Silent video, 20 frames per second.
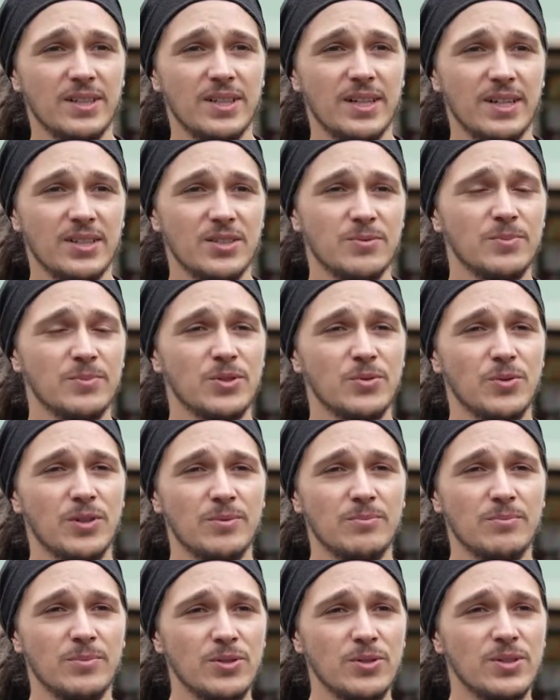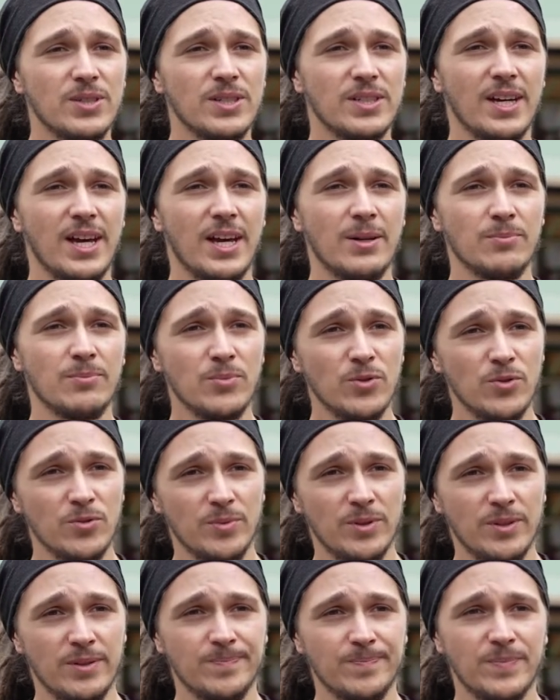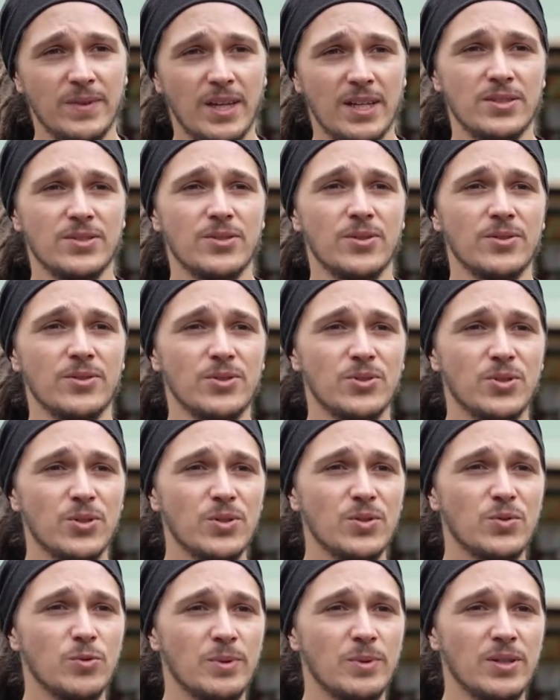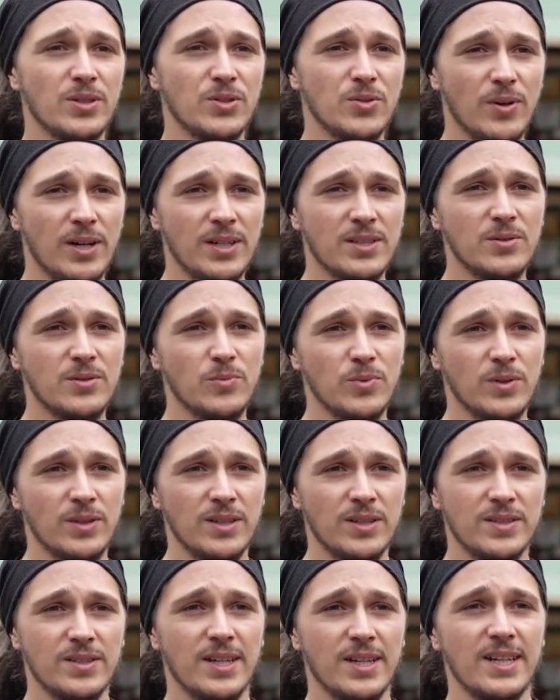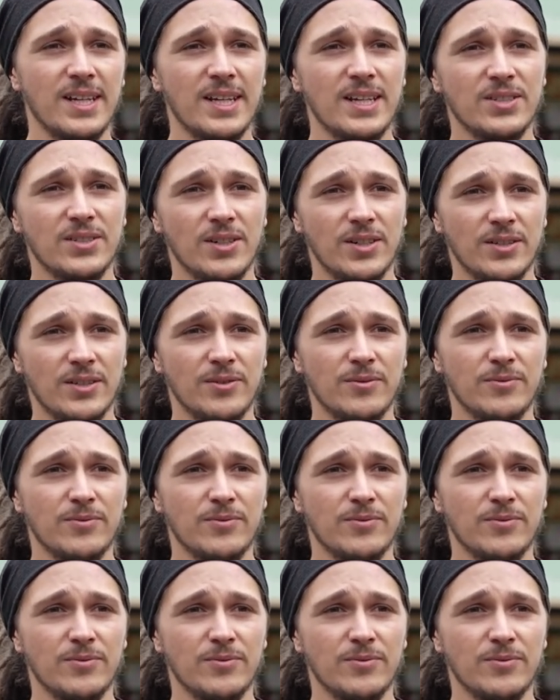connection between music and movement, and so the students will be interacting with us and each other